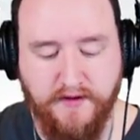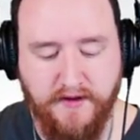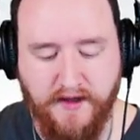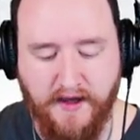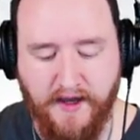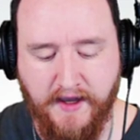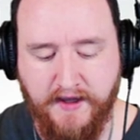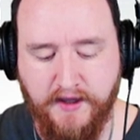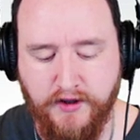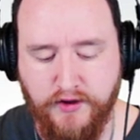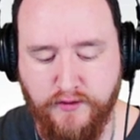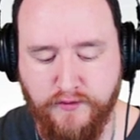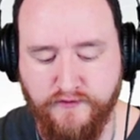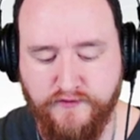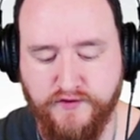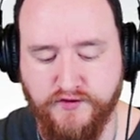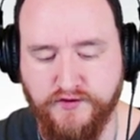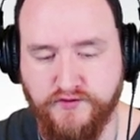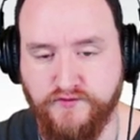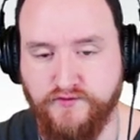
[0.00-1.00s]
I can use
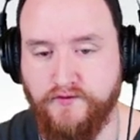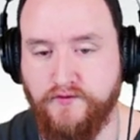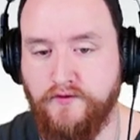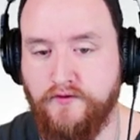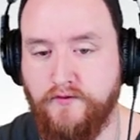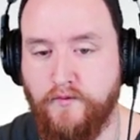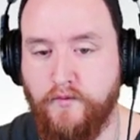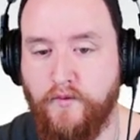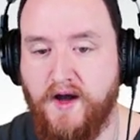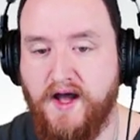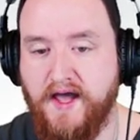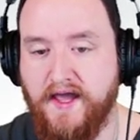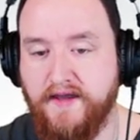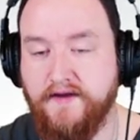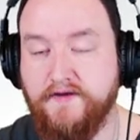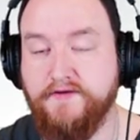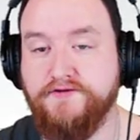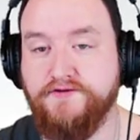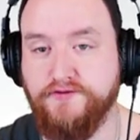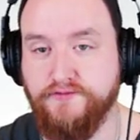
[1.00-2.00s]
Control Y
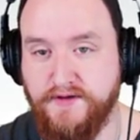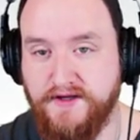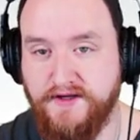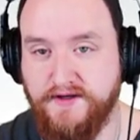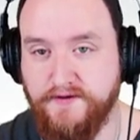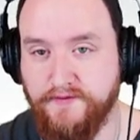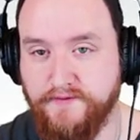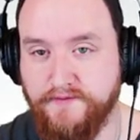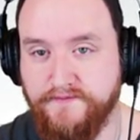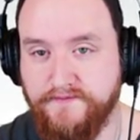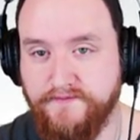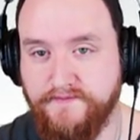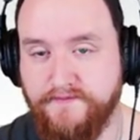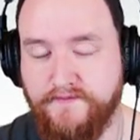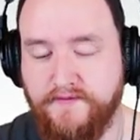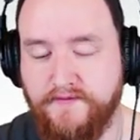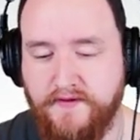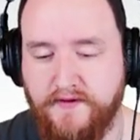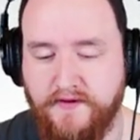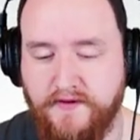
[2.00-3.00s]
to redo.
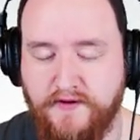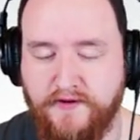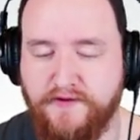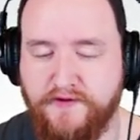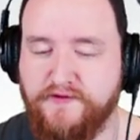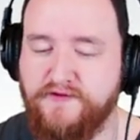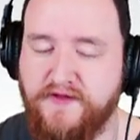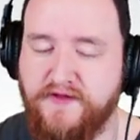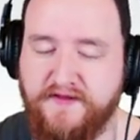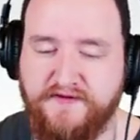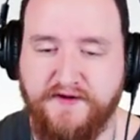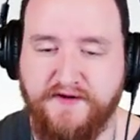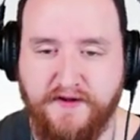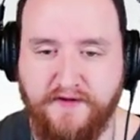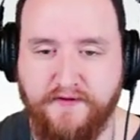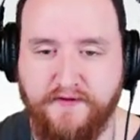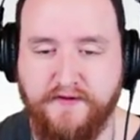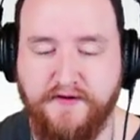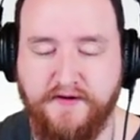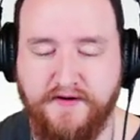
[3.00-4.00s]
So that's
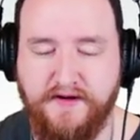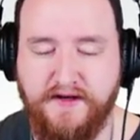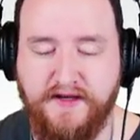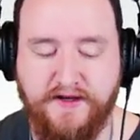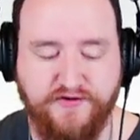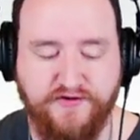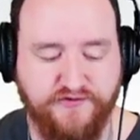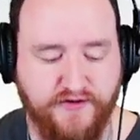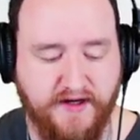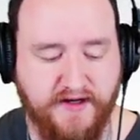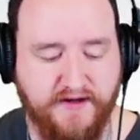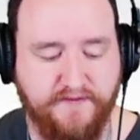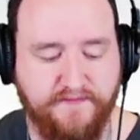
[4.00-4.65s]
another neat trick.